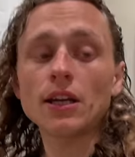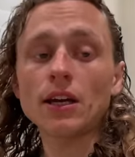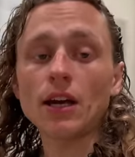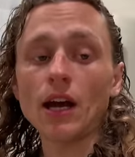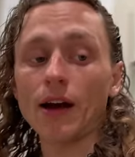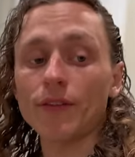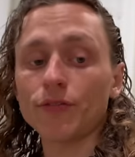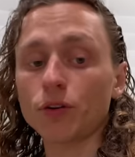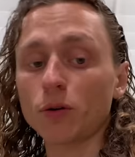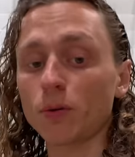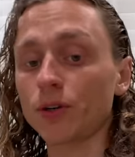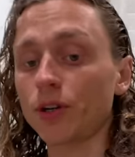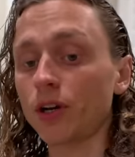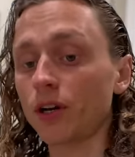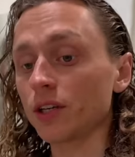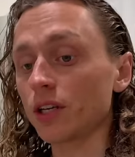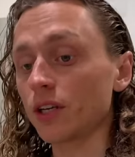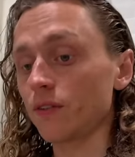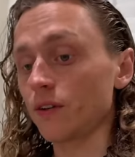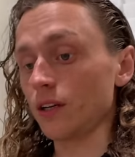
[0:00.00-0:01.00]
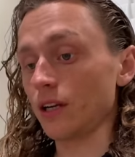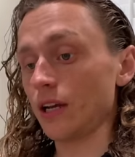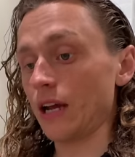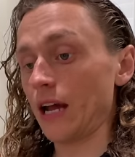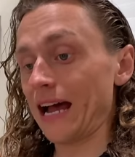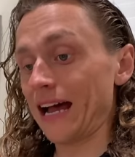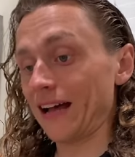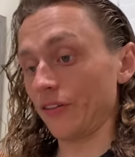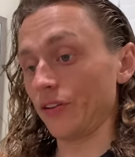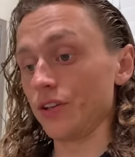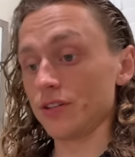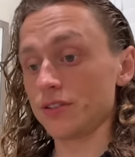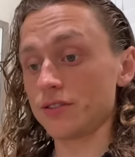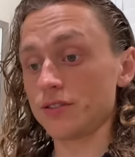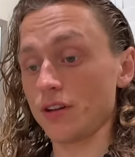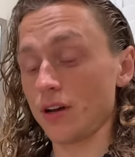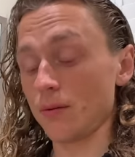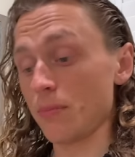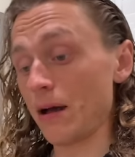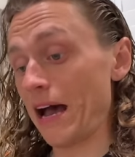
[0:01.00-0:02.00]
after we're done giving
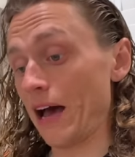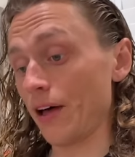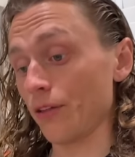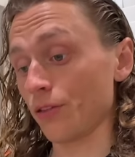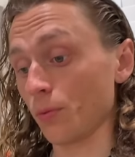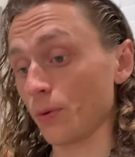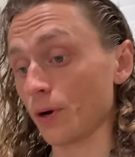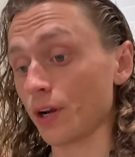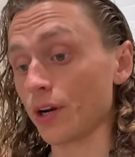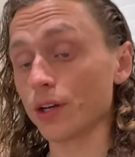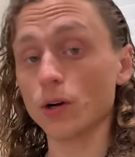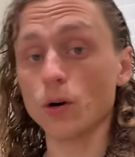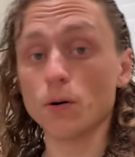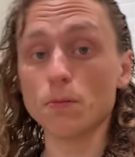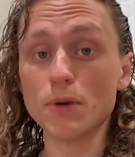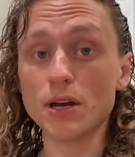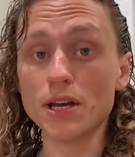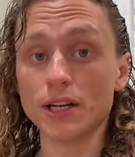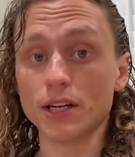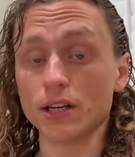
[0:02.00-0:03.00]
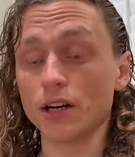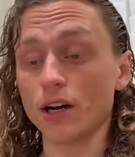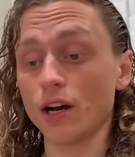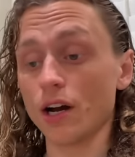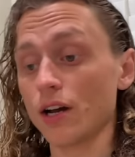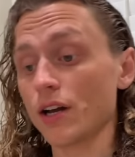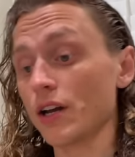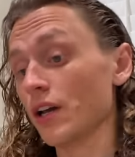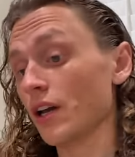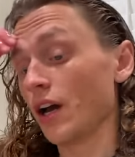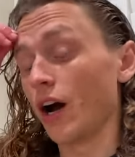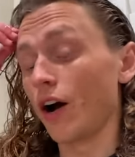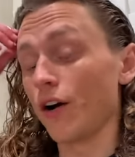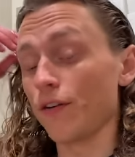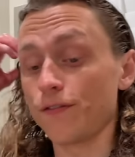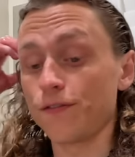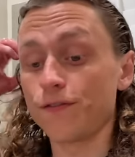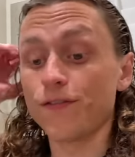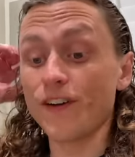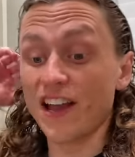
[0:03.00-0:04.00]
Atlas a bath, we're gonna go make a
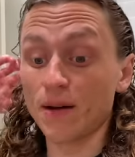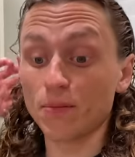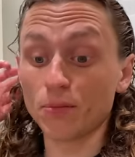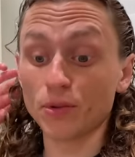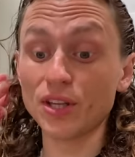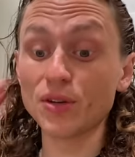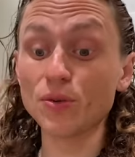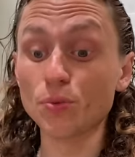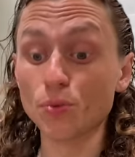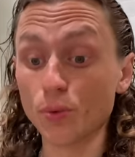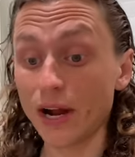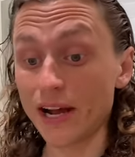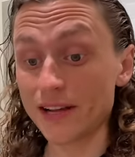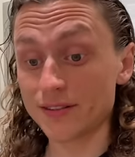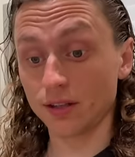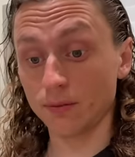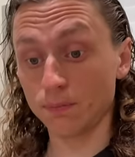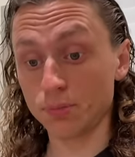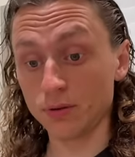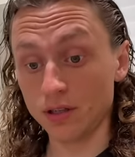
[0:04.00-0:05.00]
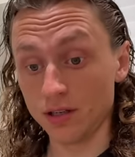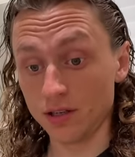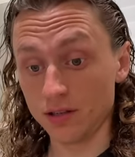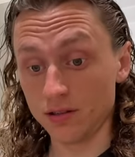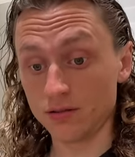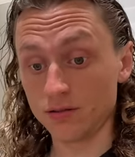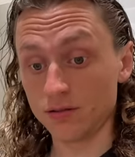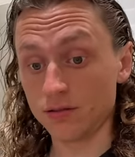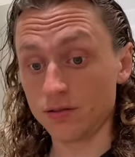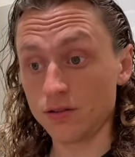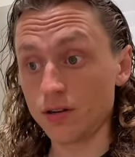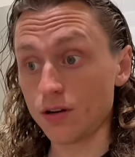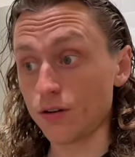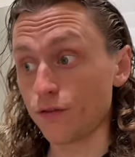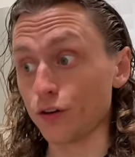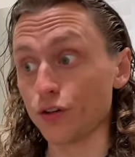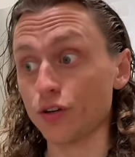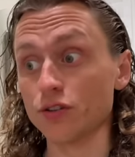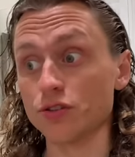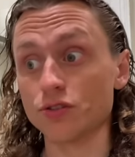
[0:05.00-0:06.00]
family recipe
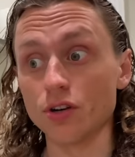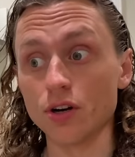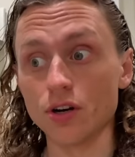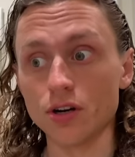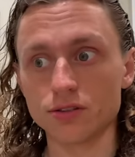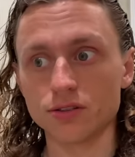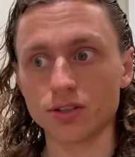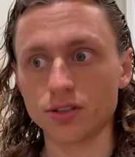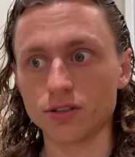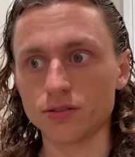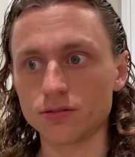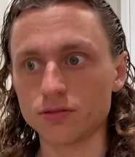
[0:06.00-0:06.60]
for dessert.